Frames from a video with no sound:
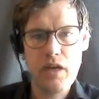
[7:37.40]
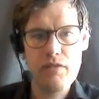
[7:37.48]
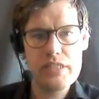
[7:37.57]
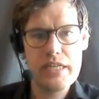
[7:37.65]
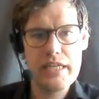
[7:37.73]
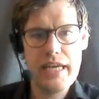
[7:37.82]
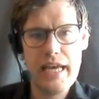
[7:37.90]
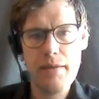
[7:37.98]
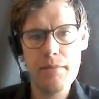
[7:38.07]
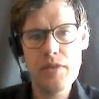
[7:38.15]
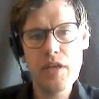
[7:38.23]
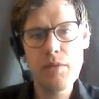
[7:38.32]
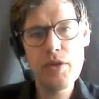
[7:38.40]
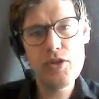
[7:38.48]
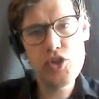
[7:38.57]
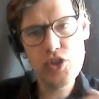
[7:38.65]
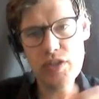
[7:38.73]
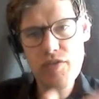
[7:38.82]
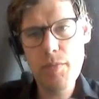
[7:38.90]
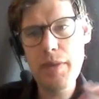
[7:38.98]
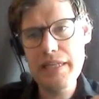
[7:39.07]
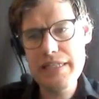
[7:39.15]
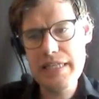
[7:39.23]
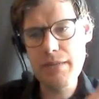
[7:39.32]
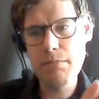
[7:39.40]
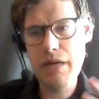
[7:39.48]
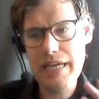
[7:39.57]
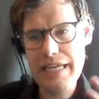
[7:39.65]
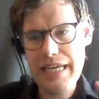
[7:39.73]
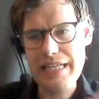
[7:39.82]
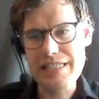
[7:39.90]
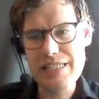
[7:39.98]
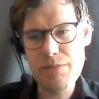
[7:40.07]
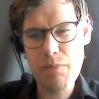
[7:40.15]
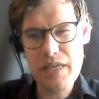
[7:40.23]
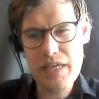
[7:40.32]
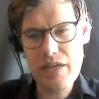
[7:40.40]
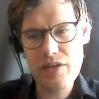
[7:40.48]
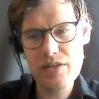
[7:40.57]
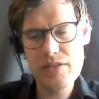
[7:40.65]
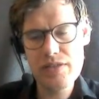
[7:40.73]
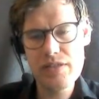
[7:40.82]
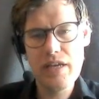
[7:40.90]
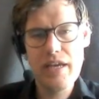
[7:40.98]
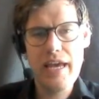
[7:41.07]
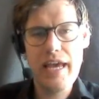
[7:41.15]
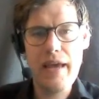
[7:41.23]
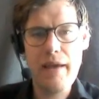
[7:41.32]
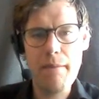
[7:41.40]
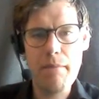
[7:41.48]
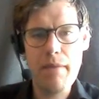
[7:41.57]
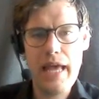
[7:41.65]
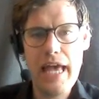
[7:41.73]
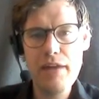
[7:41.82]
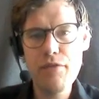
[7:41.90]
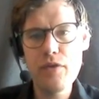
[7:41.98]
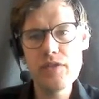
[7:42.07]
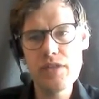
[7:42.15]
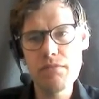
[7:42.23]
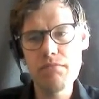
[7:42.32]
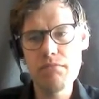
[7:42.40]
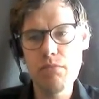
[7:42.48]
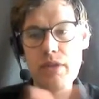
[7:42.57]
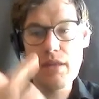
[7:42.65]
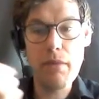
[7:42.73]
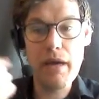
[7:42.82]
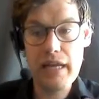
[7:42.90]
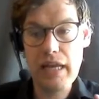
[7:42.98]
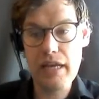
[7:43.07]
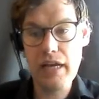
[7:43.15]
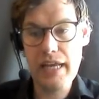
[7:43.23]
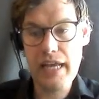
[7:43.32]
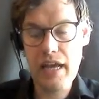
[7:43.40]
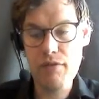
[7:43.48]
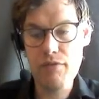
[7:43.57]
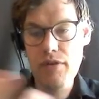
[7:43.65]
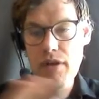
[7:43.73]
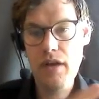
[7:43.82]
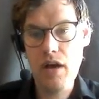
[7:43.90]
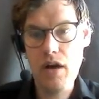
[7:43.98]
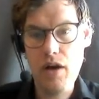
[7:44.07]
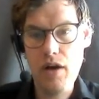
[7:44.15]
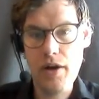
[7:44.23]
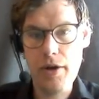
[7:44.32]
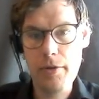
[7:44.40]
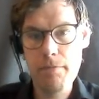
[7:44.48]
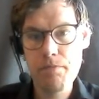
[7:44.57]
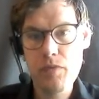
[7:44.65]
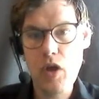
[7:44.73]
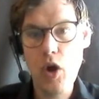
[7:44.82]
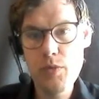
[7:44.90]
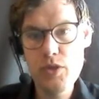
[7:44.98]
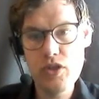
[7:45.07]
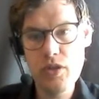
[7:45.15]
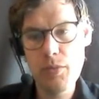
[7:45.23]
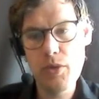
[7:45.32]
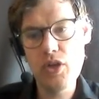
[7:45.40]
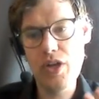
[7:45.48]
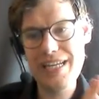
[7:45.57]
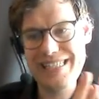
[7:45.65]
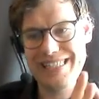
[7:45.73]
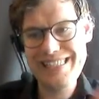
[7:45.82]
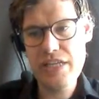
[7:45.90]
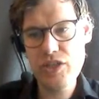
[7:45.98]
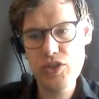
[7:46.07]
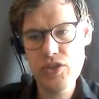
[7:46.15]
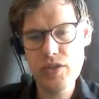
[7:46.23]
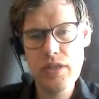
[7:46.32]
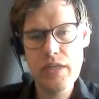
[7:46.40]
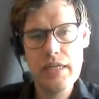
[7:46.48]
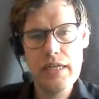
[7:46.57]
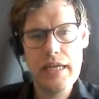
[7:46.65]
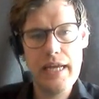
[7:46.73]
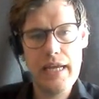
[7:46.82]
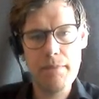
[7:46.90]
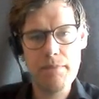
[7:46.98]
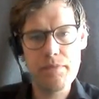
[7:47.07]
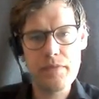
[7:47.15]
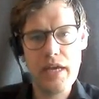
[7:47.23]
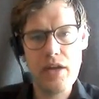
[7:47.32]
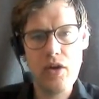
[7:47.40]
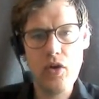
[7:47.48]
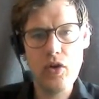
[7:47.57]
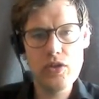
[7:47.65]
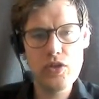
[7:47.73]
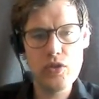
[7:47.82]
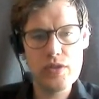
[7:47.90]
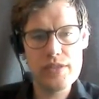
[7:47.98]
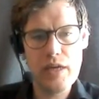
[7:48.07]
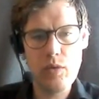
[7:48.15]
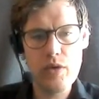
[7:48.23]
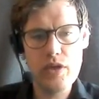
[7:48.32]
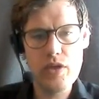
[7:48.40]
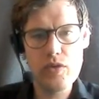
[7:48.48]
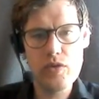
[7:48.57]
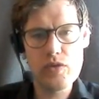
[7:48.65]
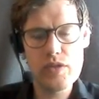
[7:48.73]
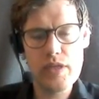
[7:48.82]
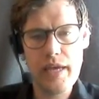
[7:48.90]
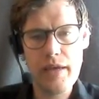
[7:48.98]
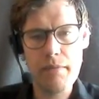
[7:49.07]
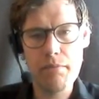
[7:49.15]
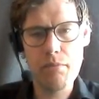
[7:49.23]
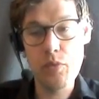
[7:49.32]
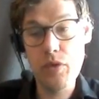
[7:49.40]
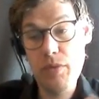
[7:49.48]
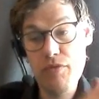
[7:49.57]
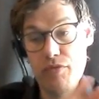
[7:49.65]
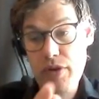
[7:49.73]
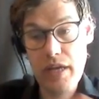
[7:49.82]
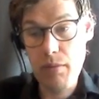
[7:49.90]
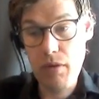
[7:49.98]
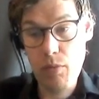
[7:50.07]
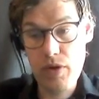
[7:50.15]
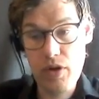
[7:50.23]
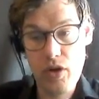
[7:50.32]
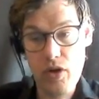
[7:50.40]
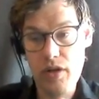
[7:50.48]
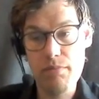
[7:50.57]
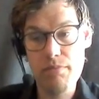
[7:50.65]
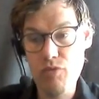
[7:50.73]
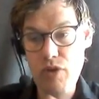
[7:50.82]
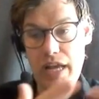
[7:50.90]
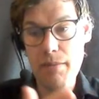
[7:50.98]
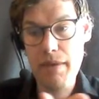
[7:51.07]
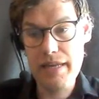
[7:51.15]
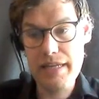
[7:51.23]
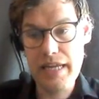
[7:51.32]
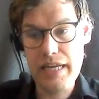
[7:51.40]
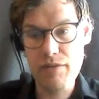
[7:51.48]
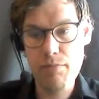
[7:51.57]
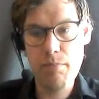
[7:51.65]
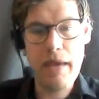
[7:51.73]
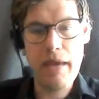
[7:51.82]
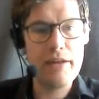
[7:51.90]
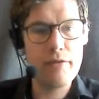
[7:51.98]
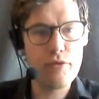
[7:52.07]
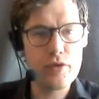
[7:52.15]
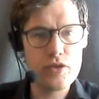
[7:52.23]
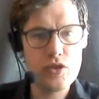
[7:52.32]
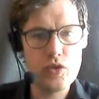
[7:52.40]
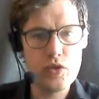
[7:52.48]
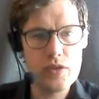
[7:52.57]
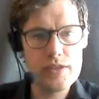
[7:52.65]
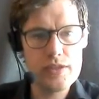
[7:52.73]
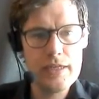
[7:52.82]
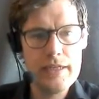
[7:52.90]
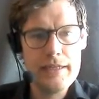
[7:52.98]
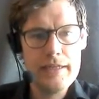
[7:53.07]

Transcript: Obviously, the computer should have a built-in mic and speakers. Headphones and with a mic like I have are optional but not essential. And all tools that we use will be free. We're not going to recommend any paid-for tools.